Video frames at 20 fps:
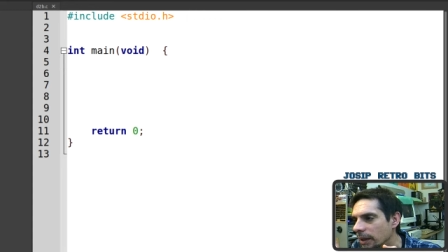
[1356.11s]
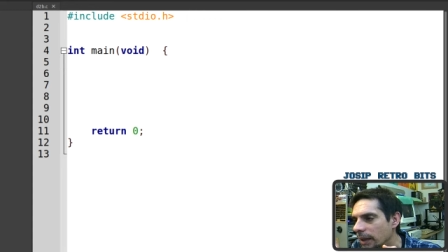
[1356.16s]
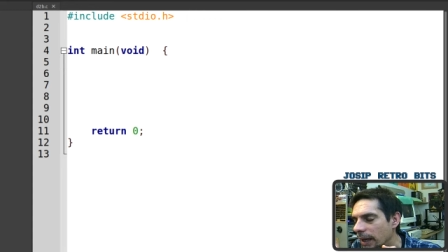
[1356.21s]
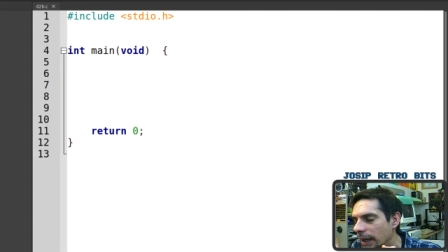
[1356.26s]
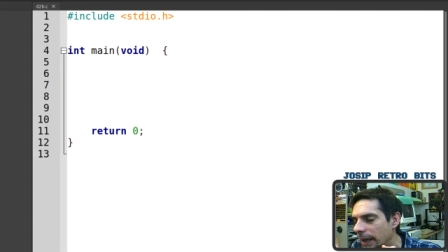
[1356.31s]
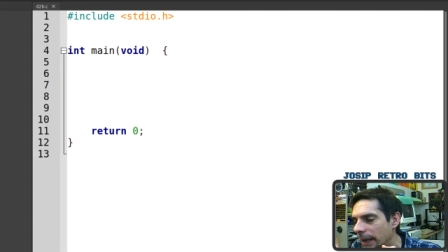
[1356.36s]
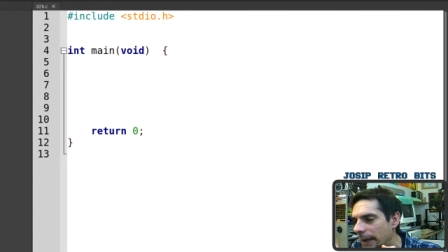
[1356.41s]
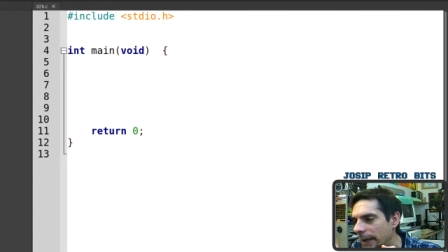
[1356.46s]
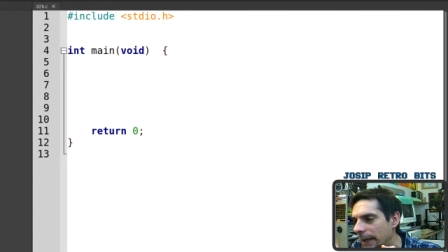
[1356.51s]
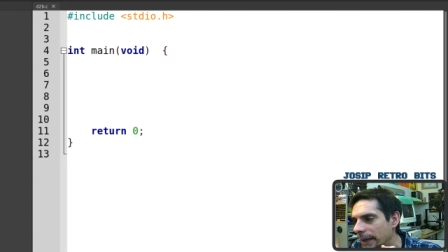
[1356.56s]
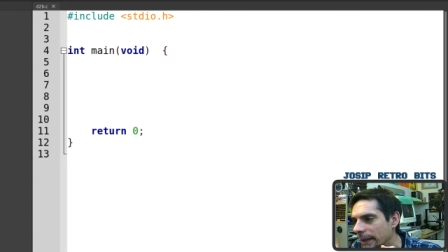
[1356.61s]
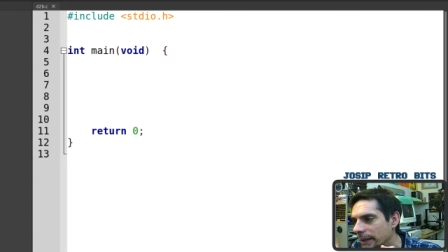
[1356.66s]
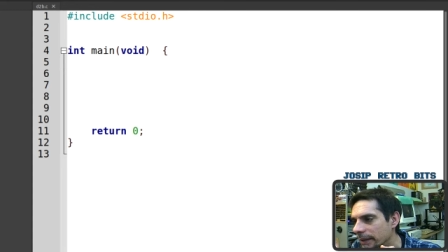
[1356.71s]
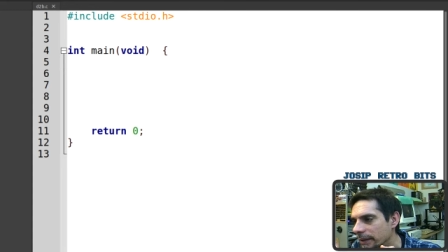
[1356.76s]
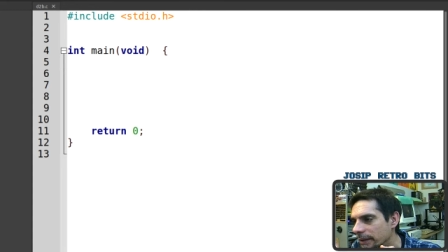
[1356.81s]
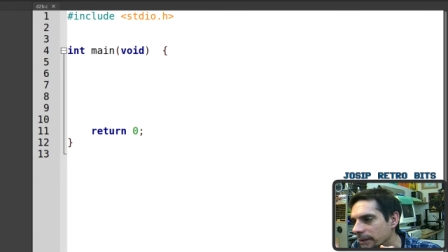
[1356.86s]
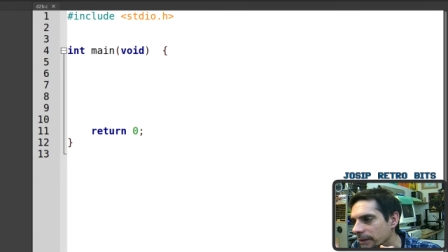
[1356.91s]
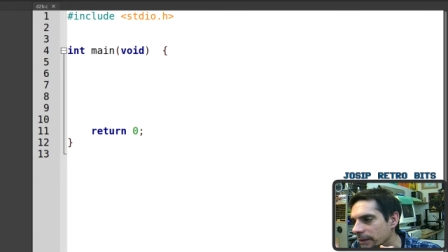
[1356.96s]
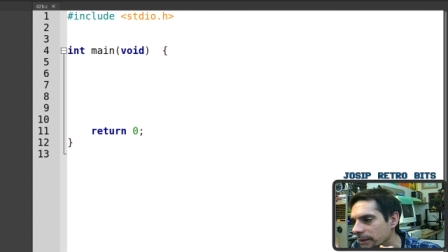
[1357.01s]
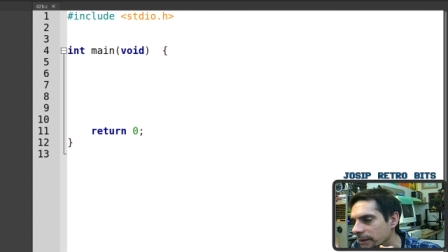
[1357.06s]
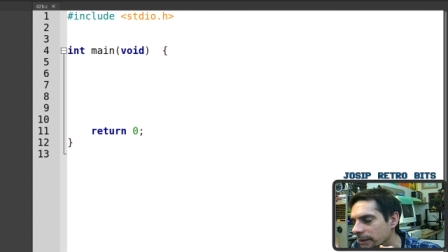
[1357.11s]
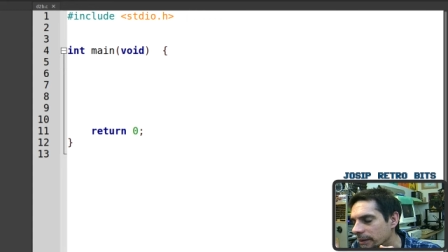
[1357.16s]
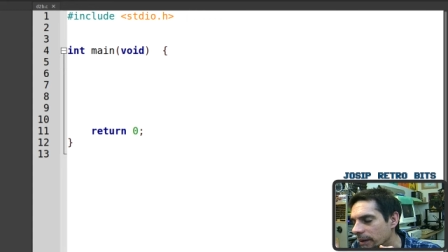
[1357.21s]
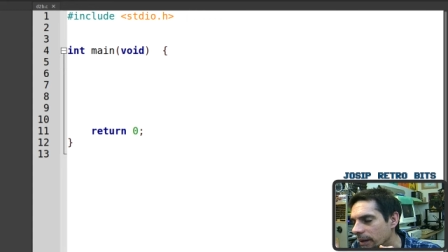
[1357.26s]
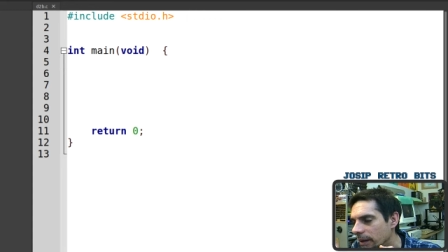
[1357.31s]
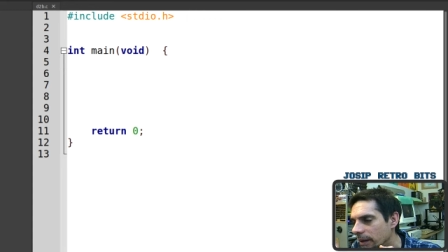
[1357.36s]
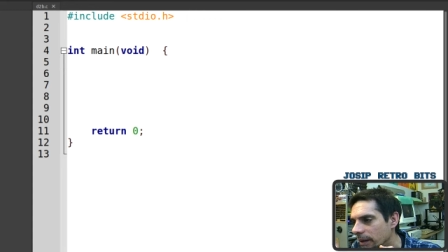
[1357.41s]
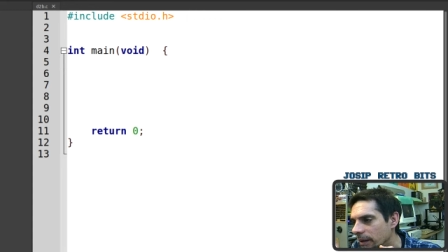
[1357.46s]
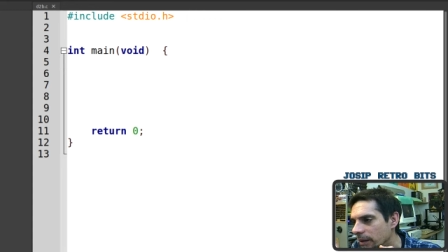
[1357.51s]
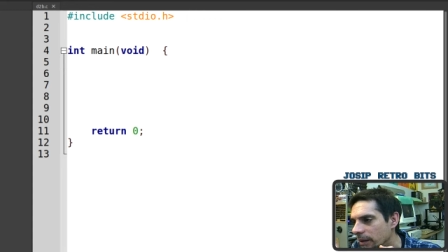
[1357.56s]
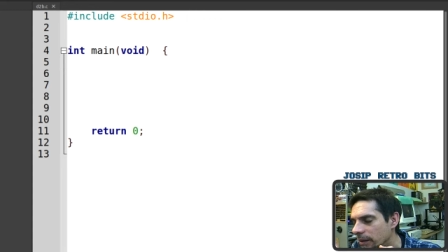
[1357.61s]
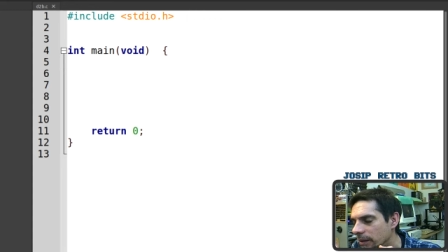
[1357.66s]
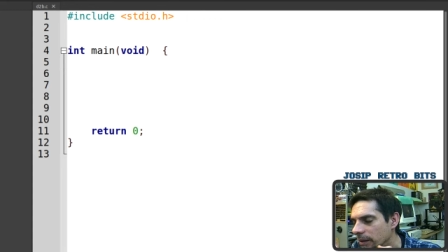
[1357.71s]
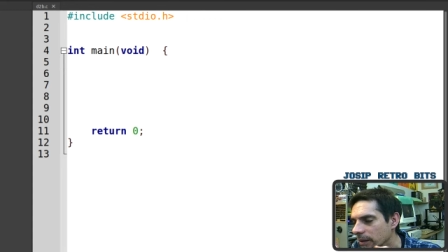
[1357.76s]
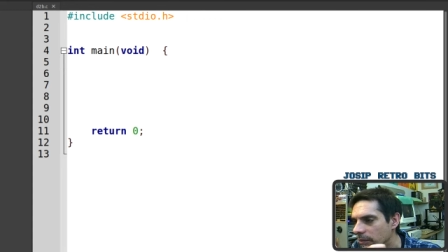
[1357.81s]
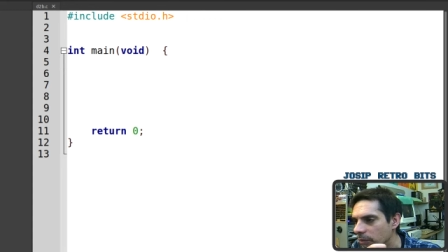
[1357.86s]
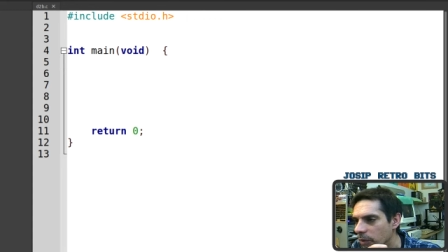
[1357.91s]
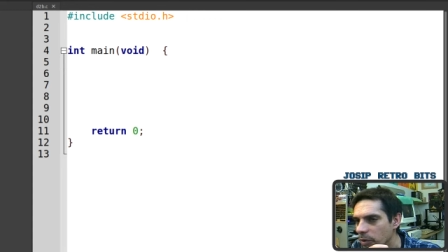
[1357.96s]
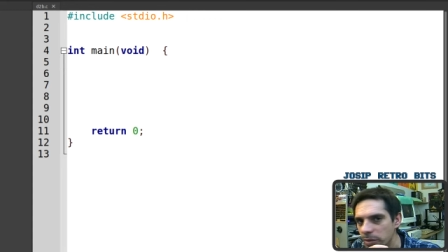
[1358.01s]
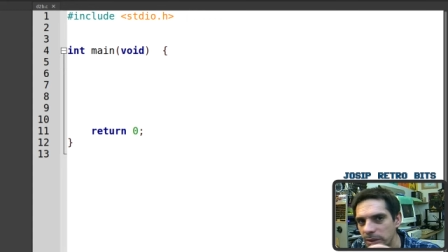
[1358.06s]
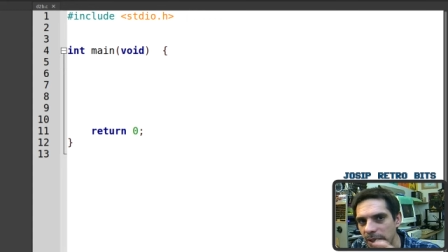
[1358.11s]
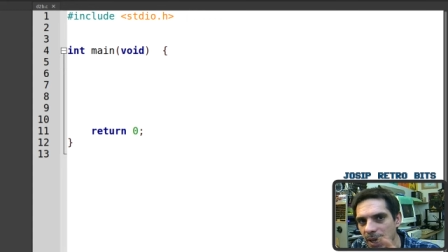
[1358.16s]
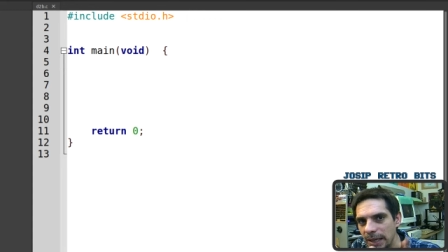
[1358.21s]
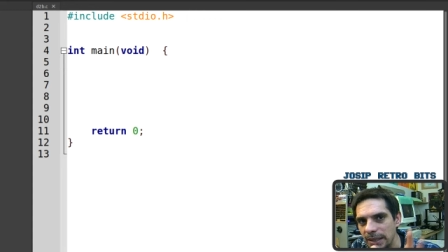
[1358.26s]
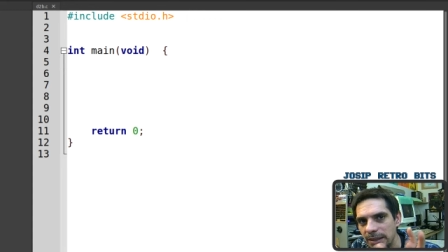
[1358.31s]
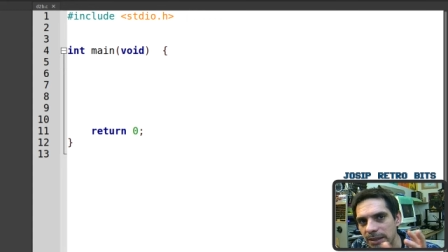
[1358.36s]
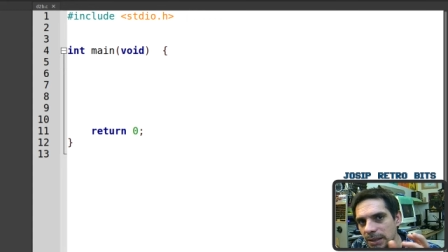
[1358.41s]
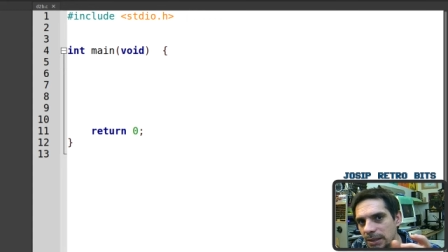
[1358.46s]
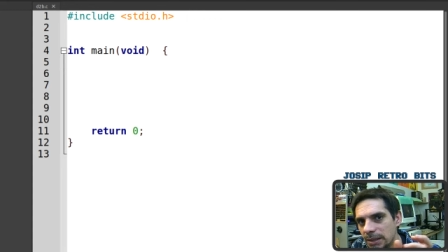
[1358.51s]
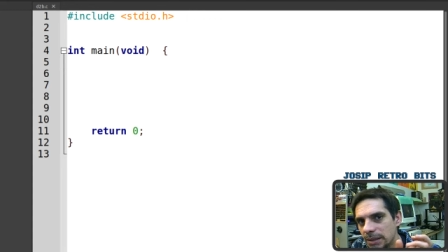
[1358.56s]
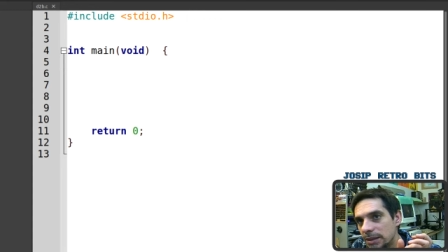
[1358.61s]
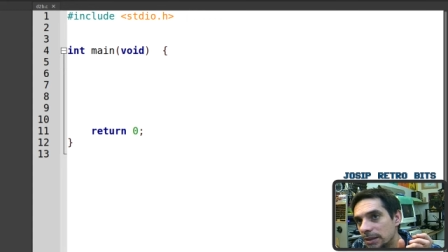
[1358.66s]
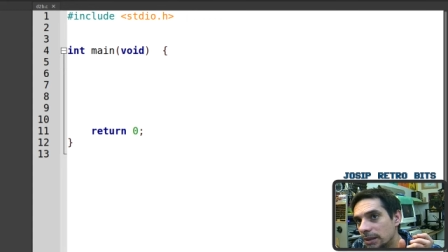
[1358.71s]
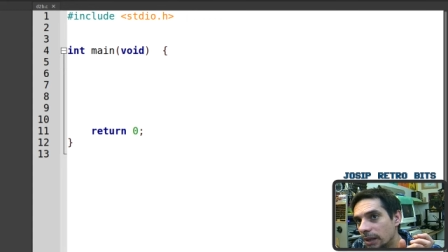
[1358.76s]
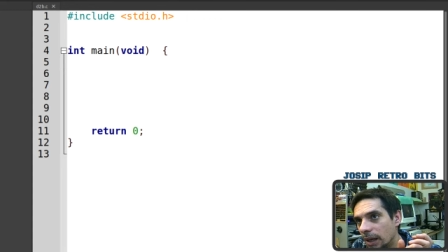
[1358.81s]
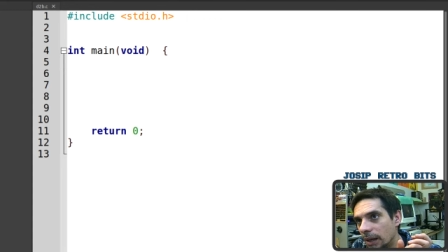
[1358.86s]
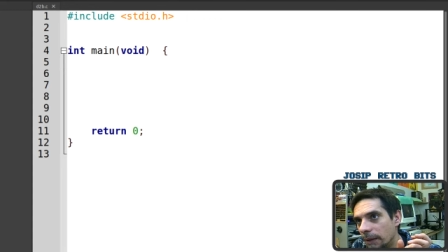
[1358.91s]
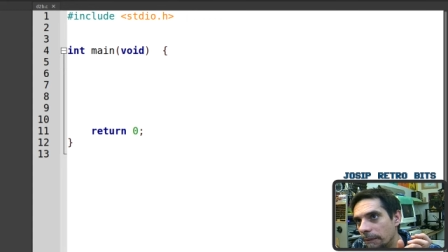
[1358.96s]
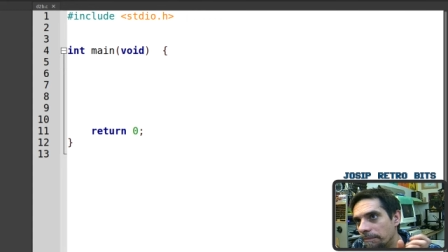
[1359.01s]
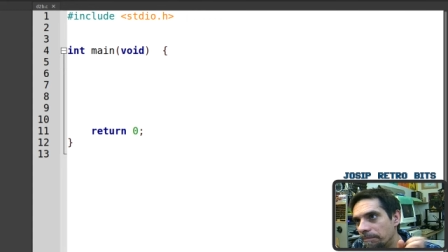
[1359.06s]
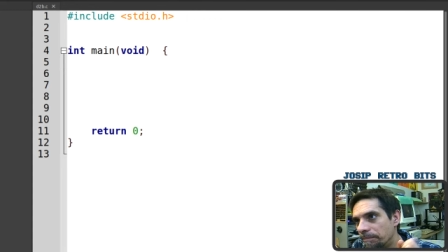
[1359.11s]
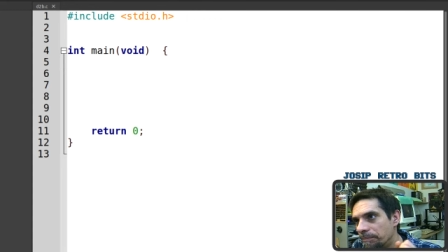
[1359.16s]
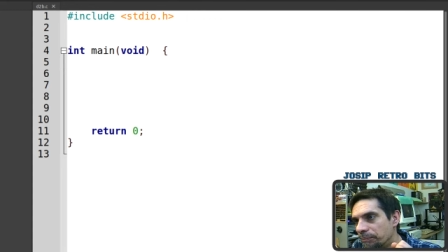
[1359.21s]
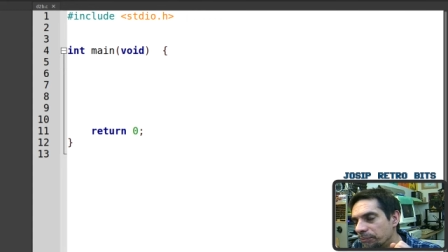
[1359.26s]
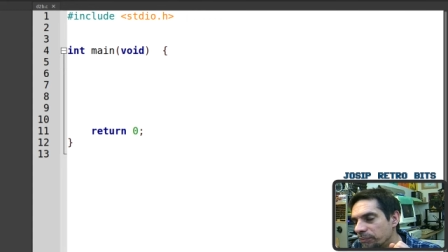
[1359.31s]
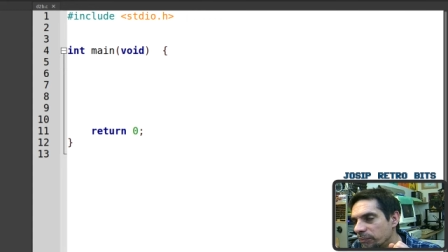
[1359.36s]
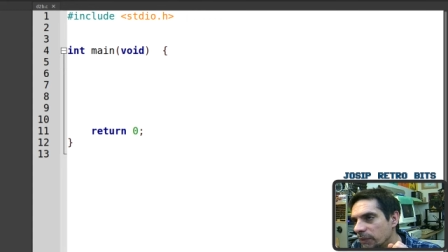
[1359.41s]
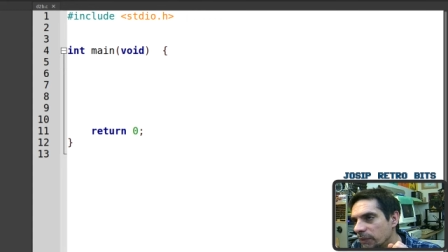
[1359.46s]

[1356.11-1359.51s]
and uh, in most cases. Um,